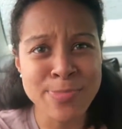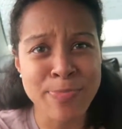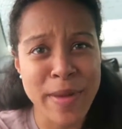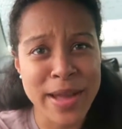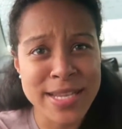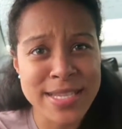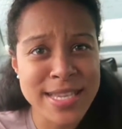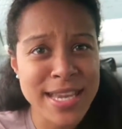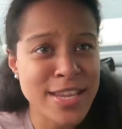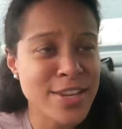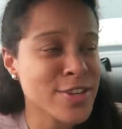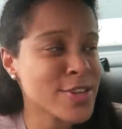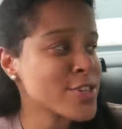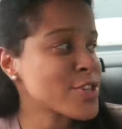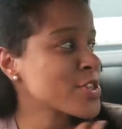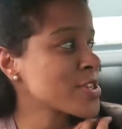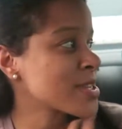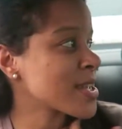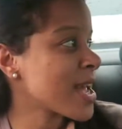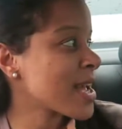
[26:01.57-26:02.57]
spectators
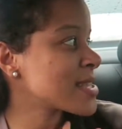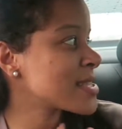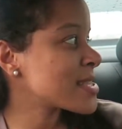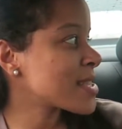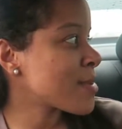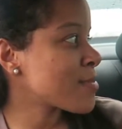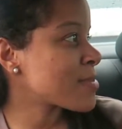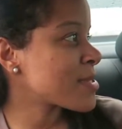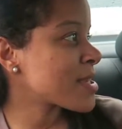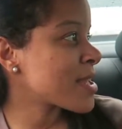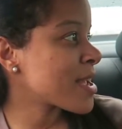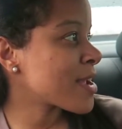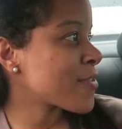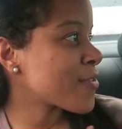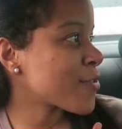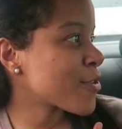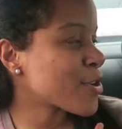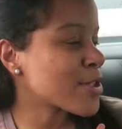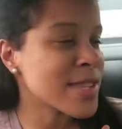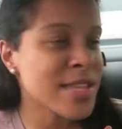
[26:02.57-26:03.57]
should get something
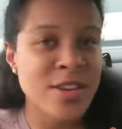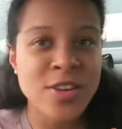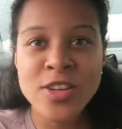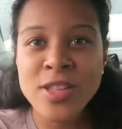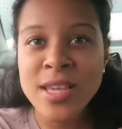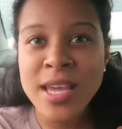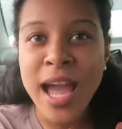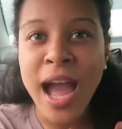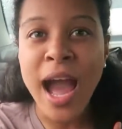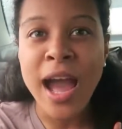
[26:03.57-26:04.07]
for literally,